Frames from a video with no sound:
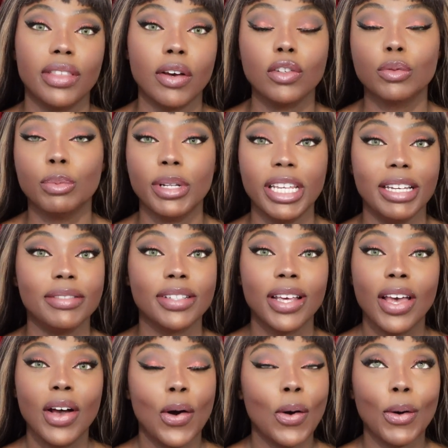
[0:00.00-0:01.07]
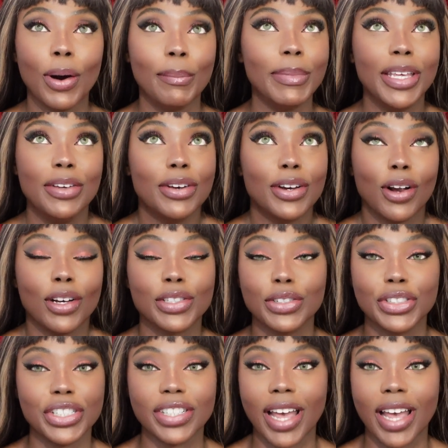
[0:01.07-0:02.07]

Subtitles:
those beliefs. Or, I mean, you could also just